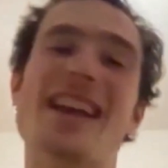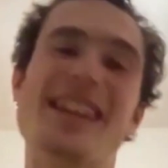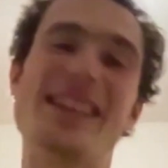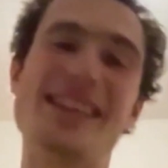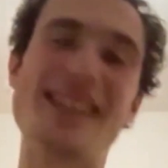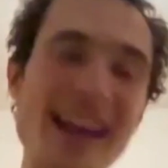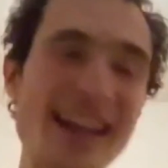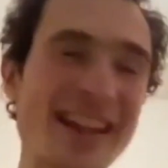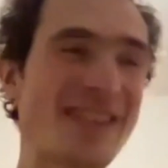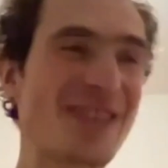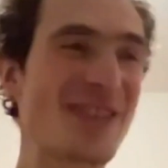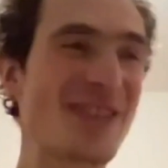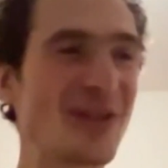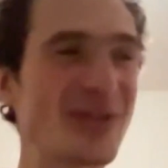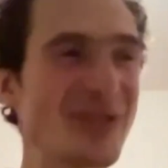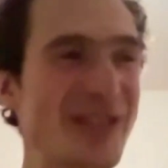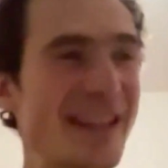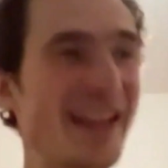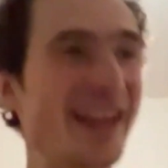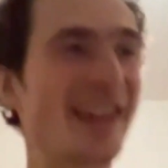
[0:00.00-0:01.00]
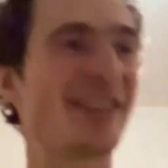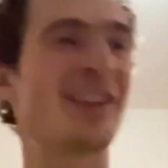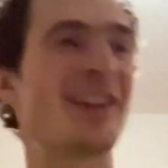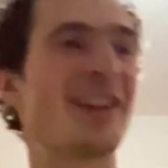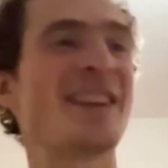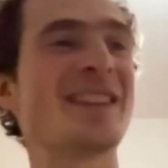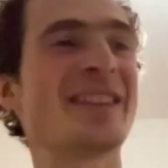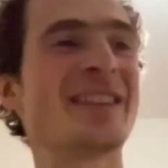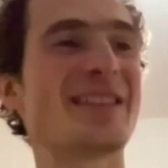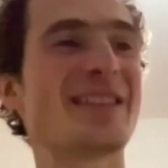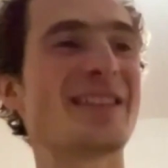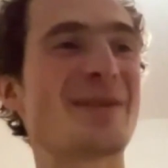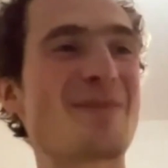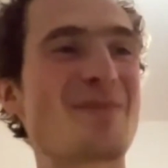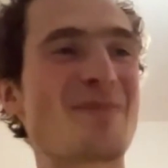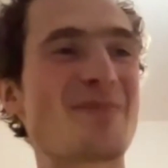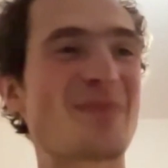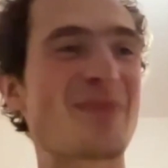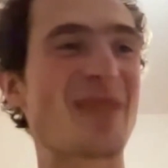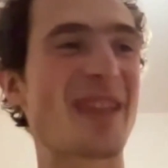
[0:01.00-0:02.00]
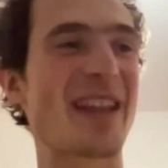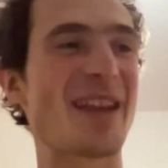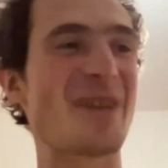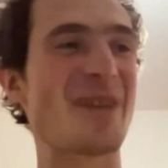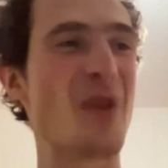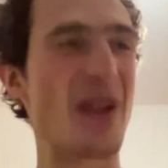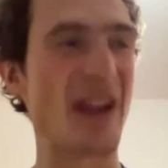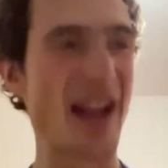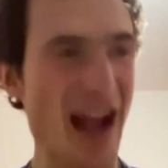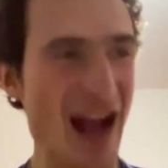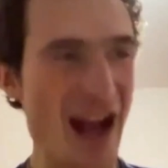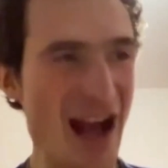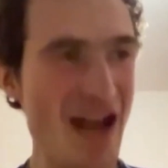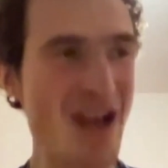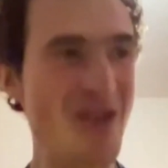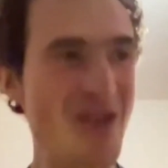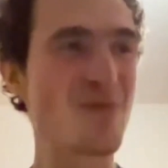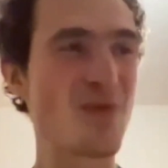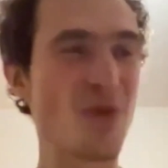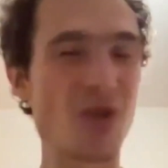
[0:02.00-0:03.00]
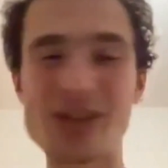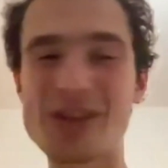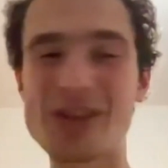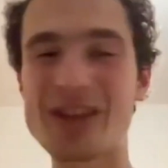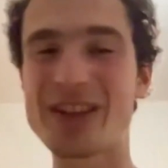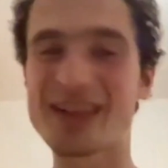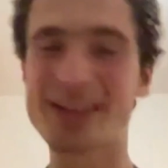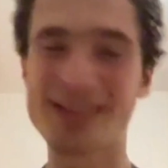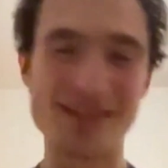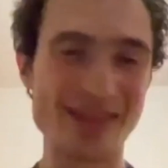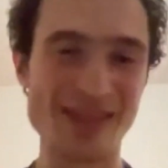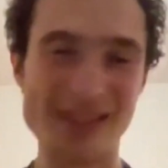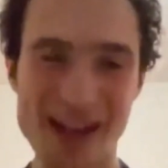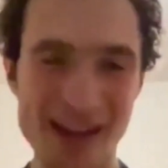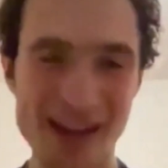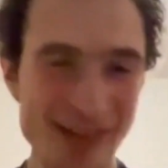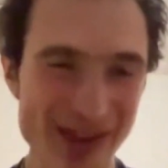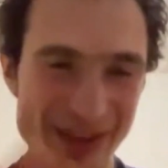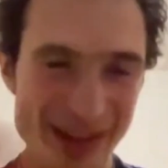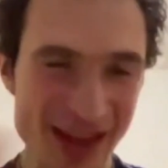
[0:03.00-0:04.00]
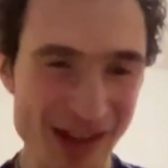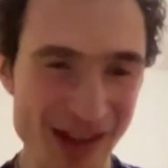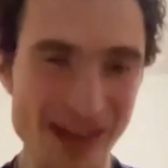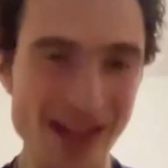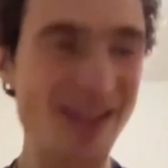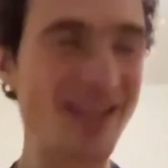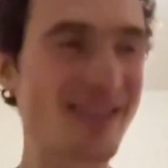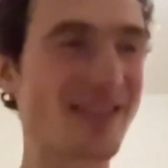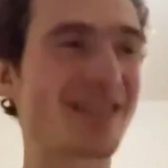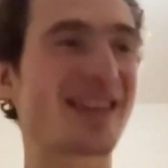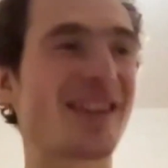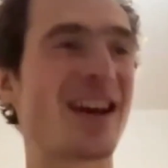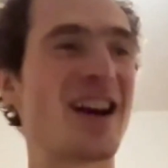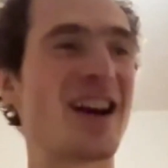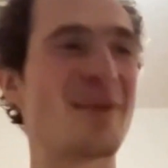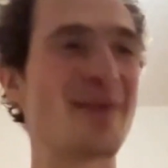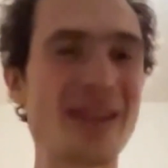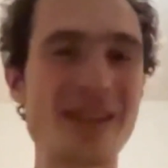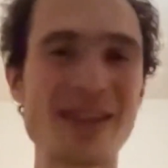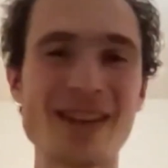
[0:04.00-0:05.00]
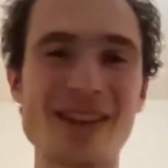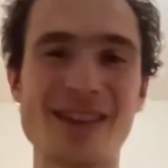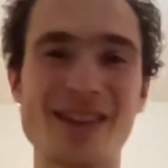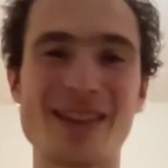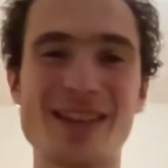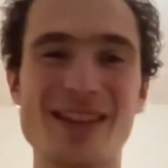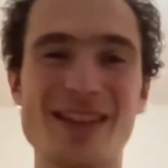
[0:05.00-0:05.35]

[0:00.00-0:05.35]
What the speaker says: Yet on the other hand, when I'm watching the other young kids climbing,